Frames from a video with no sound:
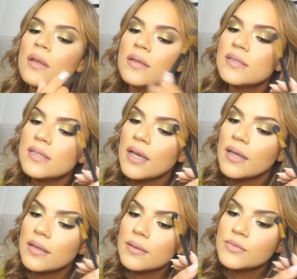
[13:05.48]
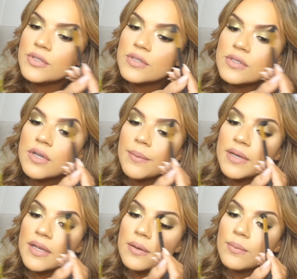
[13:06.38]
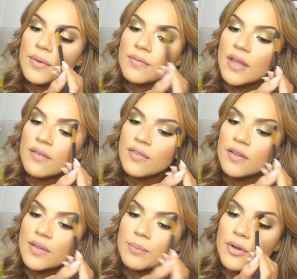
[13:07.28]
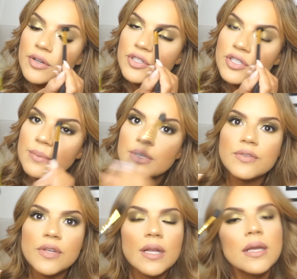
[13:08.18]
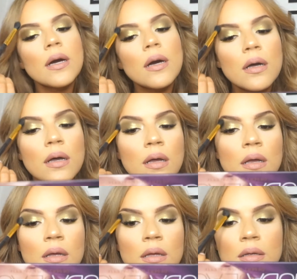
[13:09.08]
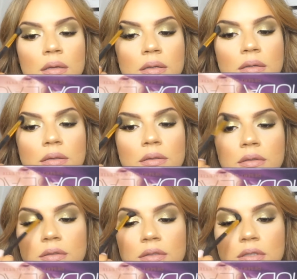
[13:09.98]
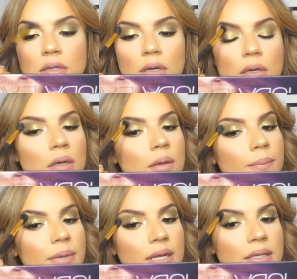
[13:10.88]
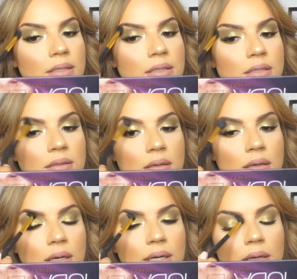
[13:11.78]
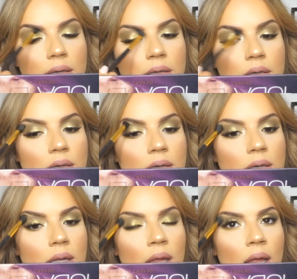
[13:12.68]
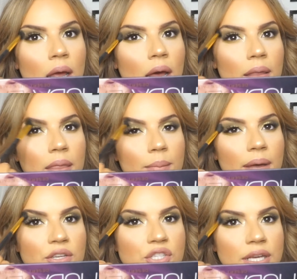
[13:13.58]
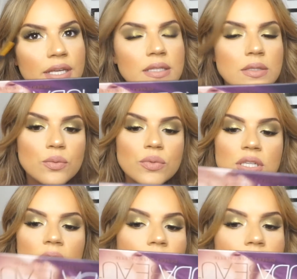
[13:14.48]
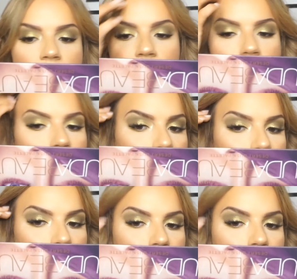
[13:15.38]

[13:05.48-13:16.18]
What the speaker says: So yeah, and then I'm just going in with that fluffy brush that we used earlier, just to blend the highlighter and the matte shades all together, so there's no